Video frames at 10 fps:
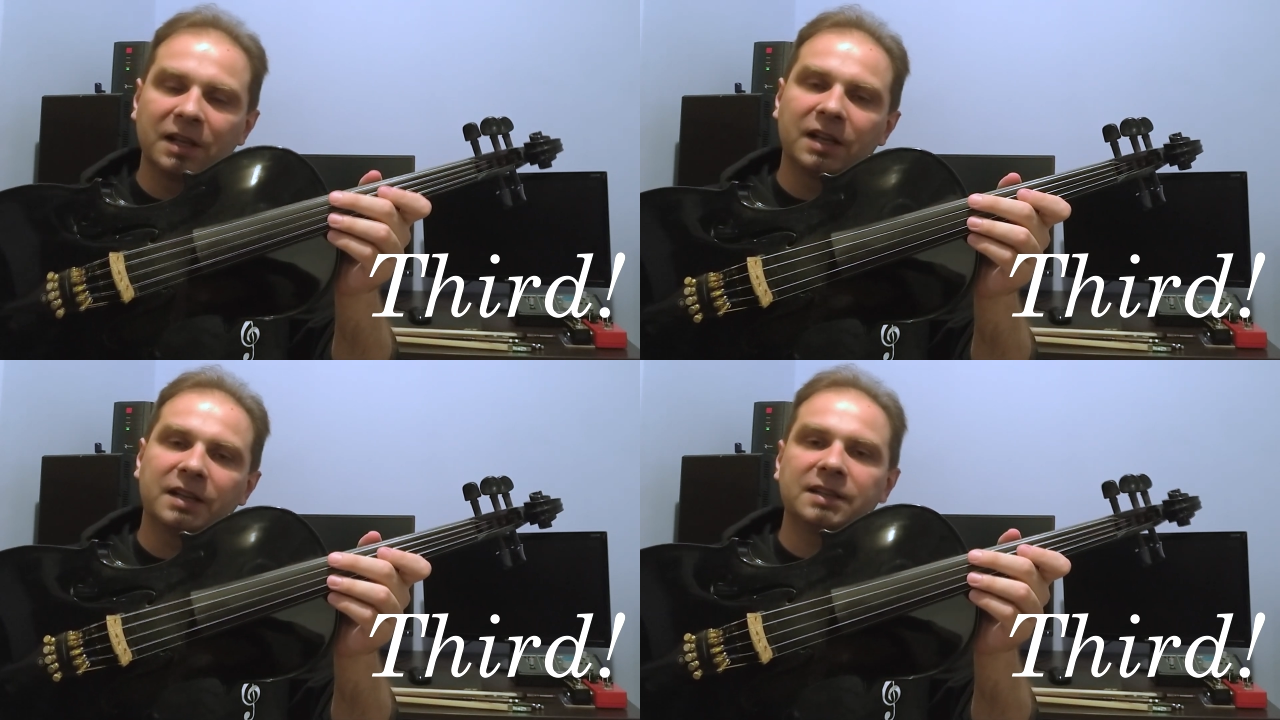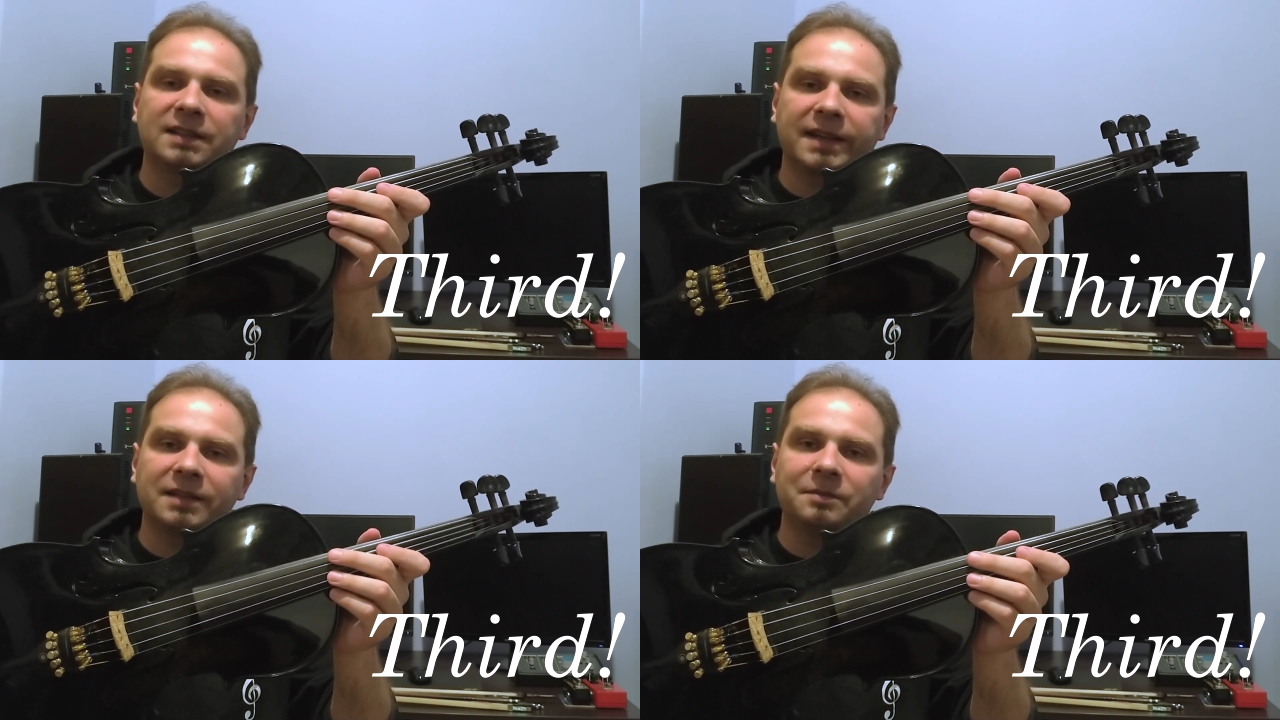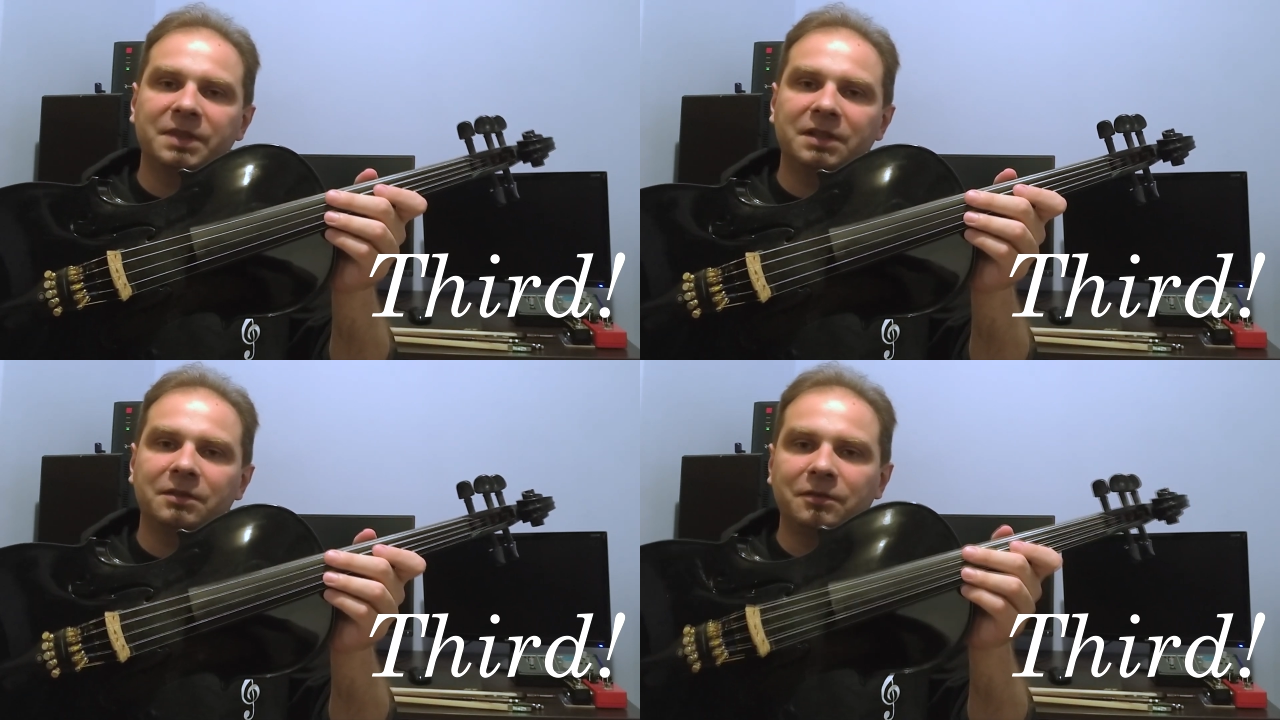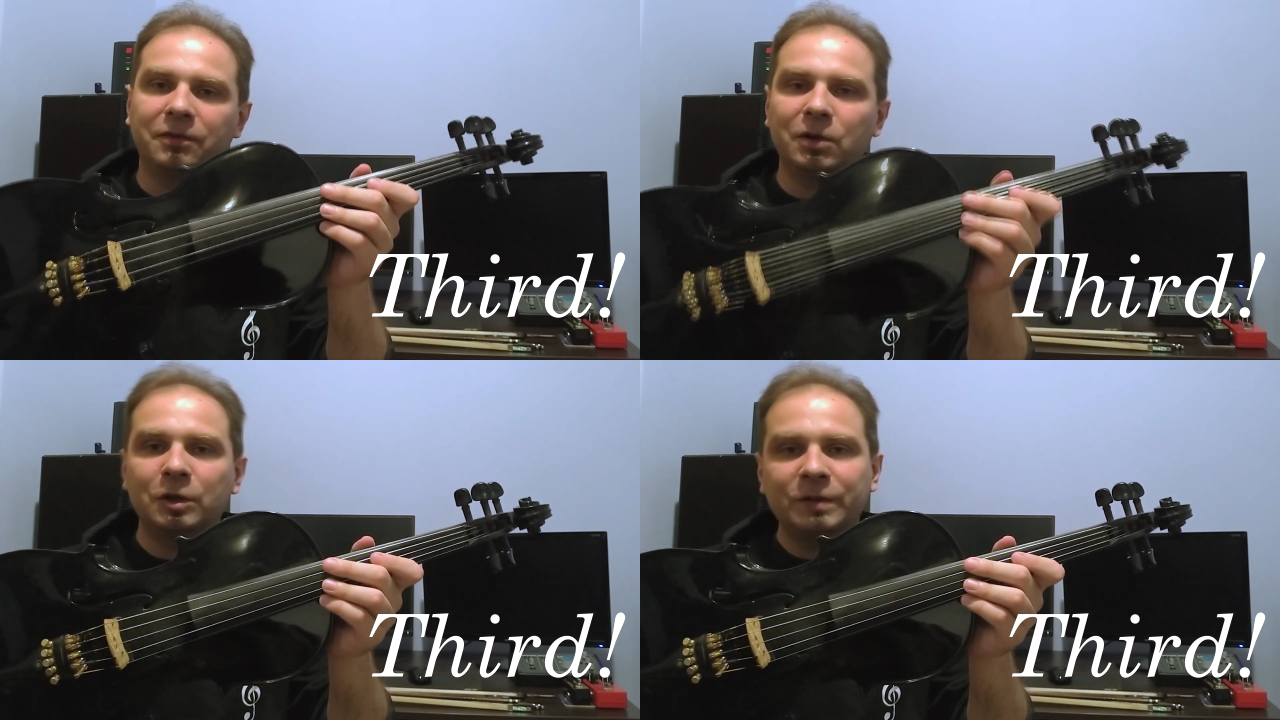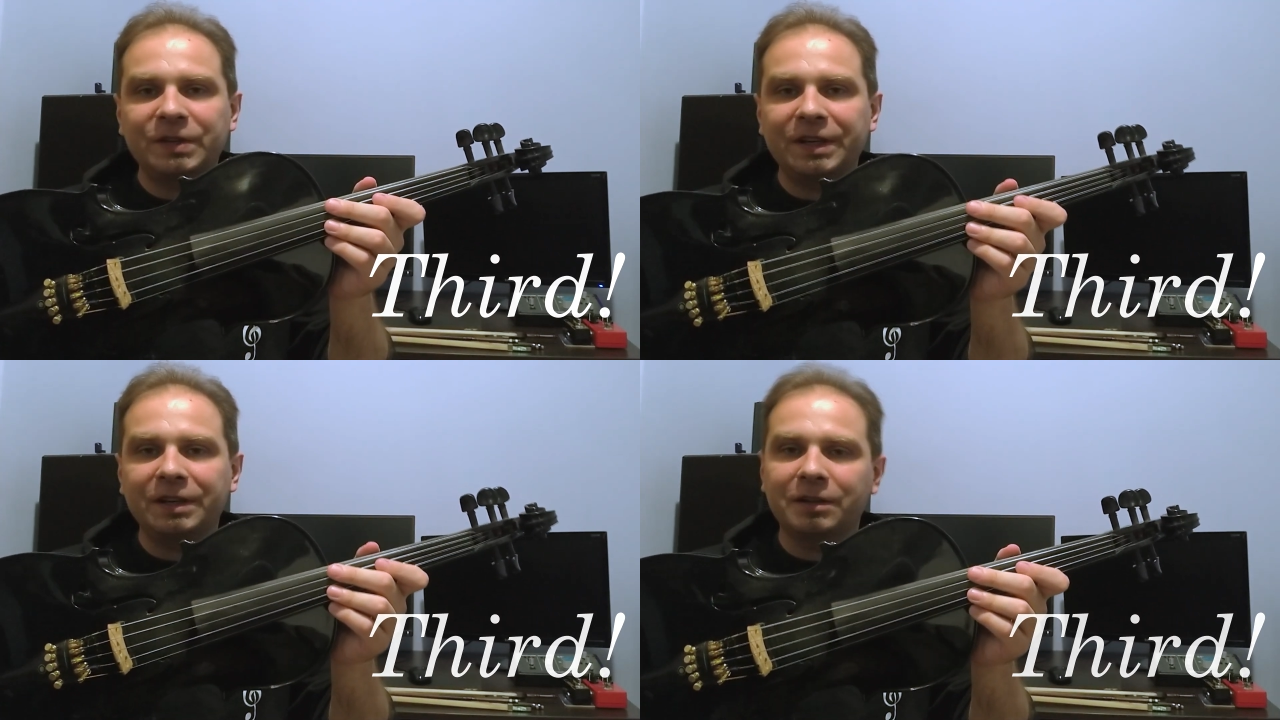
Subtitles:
It can be 4-string,